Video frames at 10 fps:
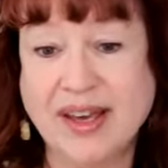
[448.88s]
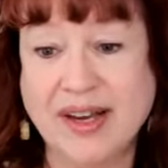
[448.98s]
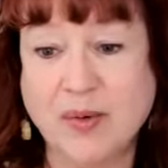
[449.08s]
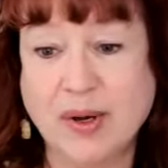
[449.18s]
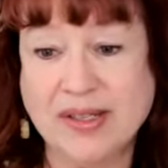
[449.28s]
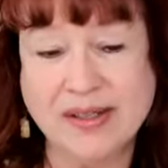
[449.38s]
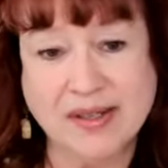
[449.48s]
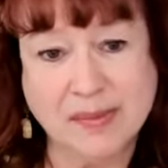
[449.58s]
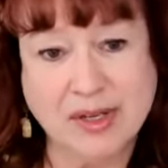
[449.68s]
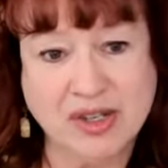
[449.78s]
And it wasn't
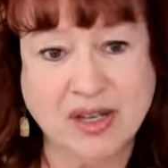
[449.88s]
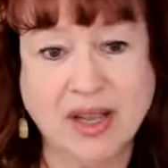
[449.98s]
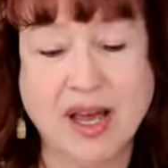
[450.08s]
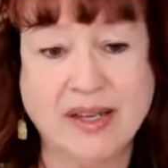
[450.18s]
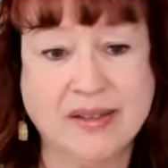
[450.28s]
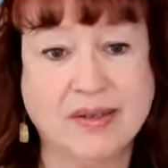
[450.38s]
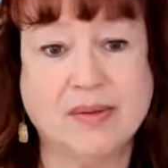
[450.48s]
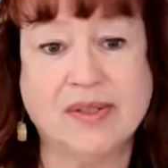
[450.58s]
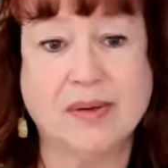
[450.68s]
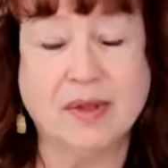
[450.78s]
so much the clients, it
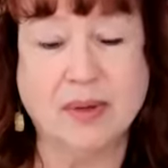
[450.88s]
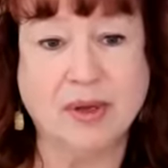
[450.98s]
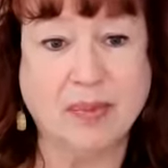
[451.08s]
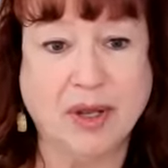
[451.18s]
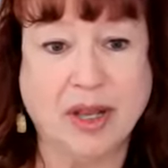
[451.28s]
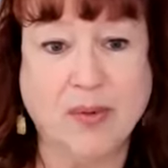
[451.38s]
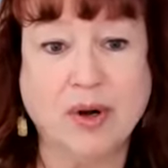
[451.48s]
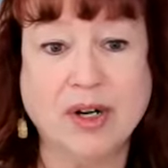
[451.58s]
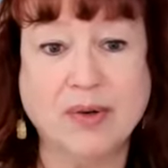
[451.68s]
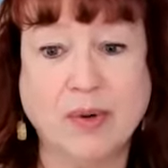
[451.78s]
was some of the people I
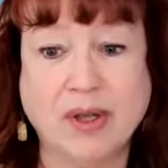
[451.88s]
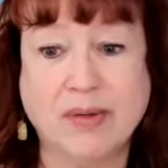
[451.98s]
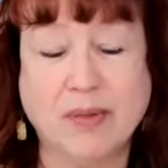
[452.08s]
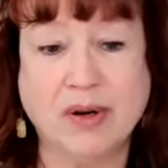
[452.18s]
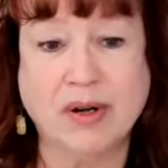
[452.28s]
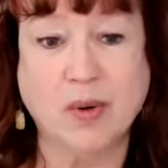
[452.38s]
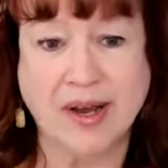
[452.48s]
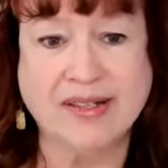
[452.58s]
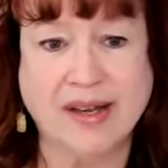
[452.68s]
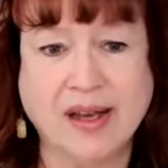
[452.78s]
worked with were
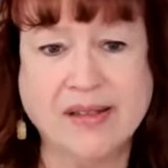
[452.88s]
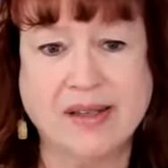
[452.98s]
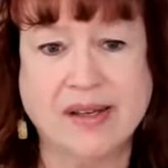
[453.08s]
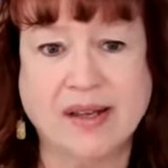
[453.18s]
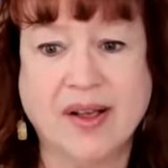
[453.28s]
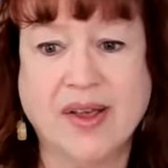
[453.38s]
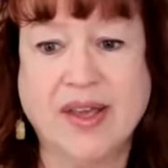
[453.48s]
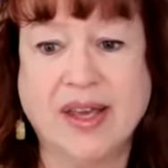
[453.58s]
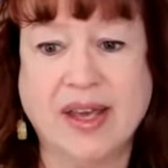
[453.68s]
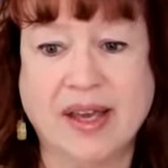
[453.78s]
quite toxic.
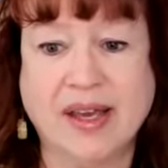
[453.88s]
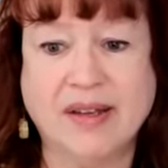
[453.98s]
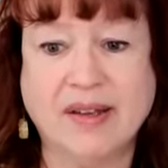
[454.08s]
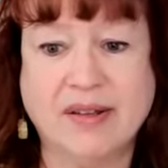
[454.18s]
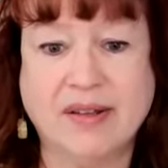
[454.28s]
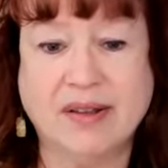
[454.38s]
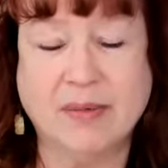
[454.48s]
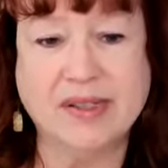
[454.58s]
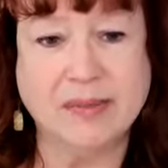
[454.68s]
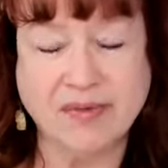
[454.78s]
And there
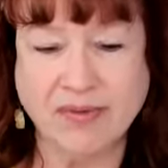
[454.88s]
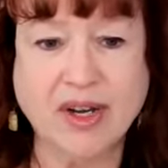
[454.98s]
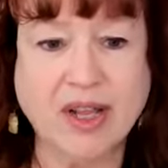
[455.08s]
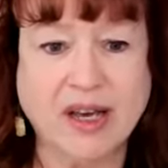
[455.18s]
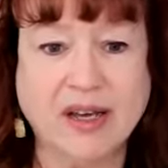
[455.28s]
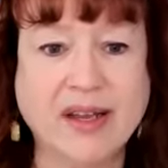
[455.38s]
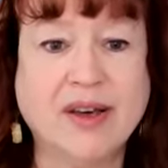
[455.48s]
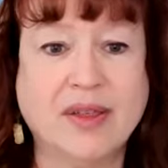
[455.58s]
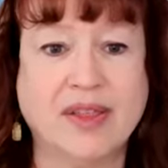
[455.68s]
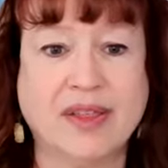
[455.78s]
was some really
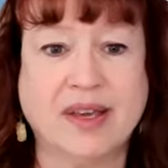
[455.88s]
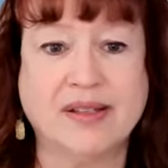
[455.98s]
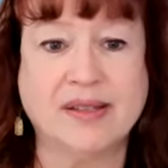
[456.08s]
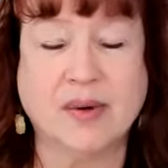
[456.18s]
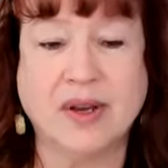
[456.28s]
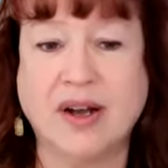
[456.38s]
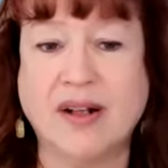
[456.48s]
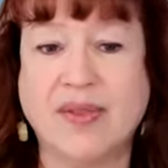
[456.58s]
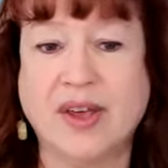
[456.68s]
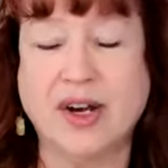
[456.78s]
unhealthy things going
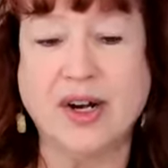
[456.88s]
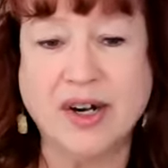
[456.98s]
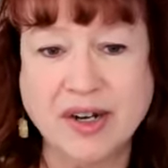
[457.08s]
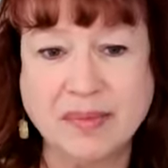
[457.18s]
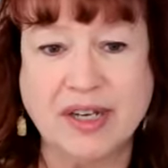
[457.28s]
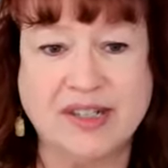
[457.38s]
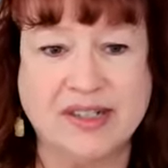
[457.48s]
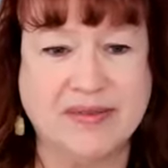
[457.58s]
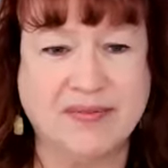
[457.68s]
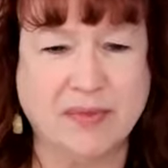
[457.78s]
on that hurt me
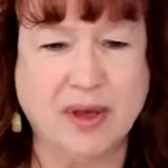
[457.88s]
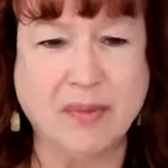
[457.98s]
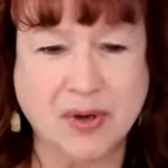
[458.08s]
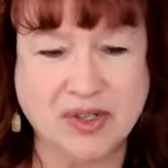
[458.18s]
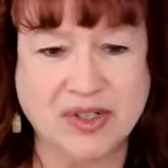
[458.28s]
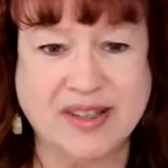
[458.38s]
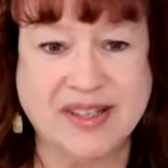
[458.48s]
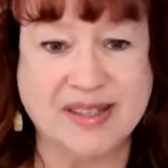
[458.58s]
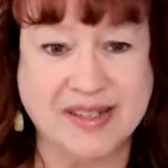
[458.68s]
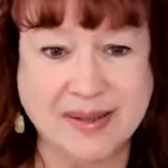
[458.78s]
just
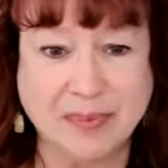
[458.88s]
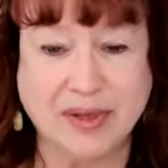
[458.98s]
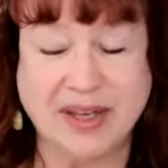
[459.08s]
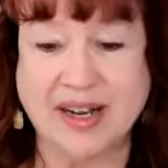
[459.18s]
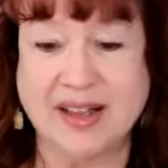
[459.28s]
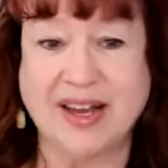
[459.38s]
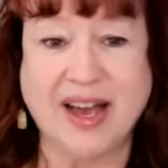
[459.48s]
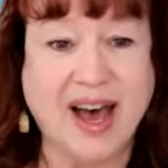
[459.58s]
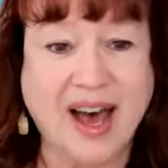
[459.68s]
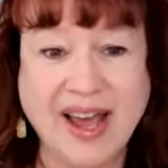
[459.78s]
emotionally deeply. And
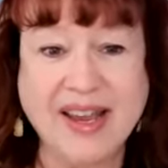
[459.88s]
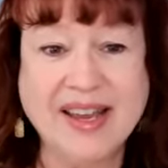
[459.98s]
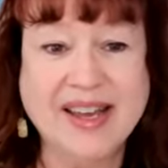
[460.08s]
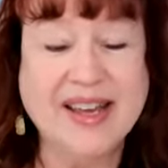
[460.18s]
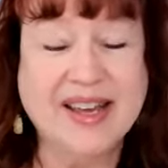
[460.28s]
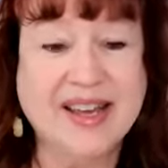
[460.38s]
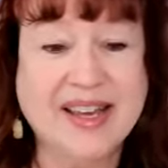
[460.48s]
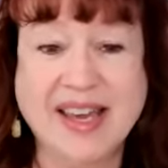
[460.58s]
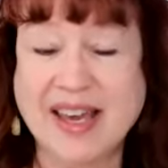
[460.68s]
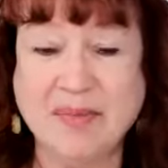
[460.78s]
I
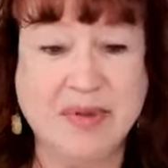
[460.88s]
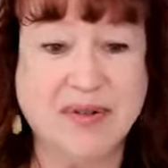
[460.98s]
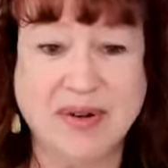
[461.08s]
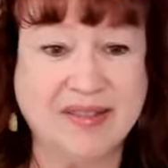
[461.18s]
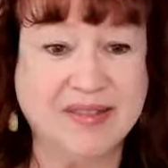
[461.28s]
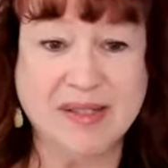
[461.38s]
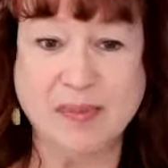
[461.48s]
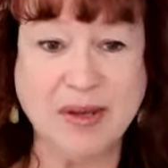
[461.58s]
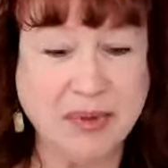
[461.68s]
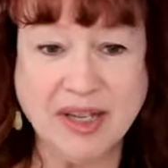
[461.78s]
can't be around these
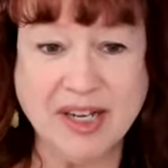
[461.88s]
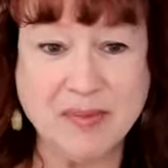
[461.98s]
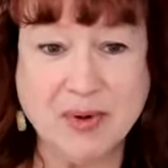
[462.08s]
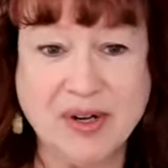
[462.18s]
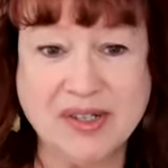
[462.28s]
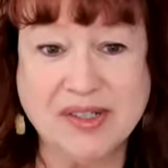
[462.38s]
people anymore.